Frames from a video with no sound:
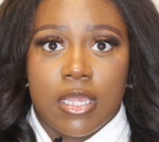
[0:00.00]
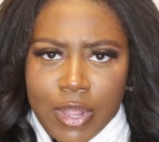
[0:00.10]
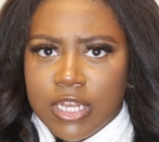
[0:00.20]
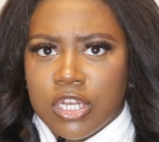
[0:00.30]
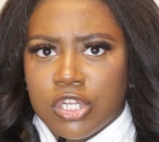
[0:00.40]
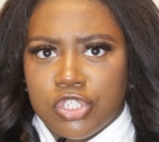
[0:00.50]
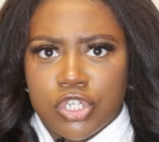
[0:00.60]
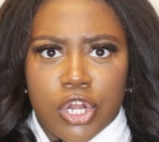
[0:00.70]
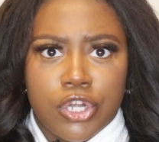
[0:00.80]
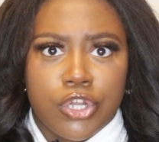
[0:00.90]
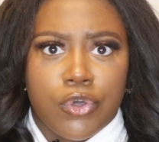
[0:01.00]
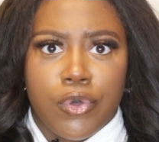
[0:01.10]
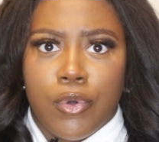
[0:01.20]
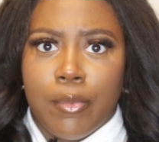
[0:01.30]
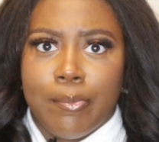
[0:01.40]
Write it in a
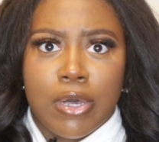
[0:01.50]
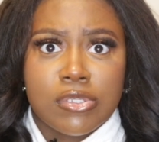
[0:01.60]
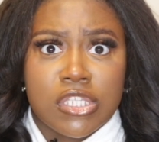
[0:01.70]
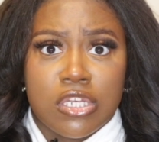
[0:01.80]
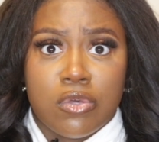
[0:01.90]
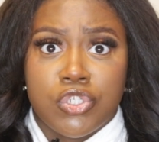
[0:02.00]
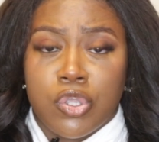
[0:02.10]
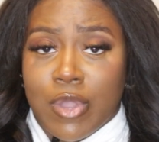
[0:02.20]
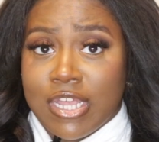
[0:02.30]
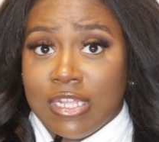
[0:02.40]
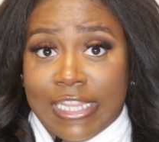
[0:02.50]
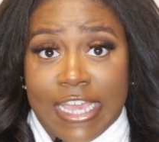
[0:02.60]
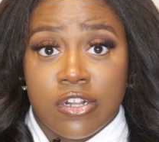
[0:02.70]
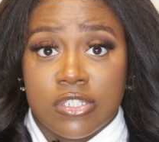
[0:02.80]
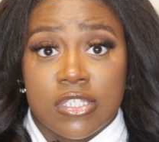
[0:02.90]
journal, post-it notes. You could write a
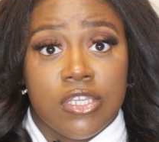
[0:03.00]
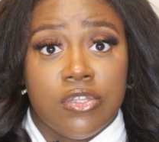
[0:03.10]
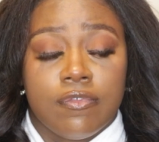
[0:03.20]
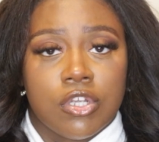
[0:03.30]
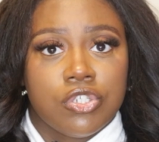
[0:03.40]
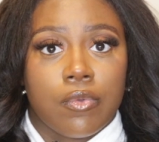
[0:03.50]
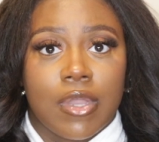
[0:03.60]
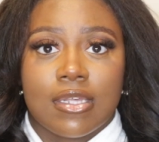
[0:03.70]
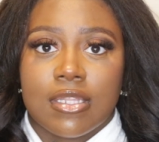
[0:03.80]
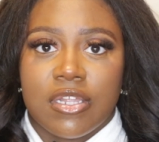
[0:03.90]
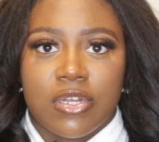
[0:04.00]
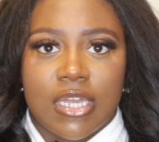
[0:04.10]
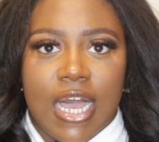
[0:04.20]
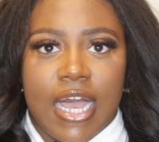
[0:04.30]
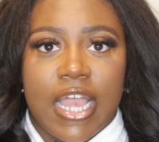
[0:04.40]
letter to the universe. You could write a letter to
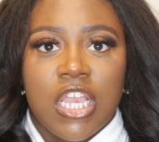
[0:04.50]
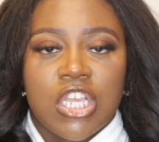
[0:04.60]
God.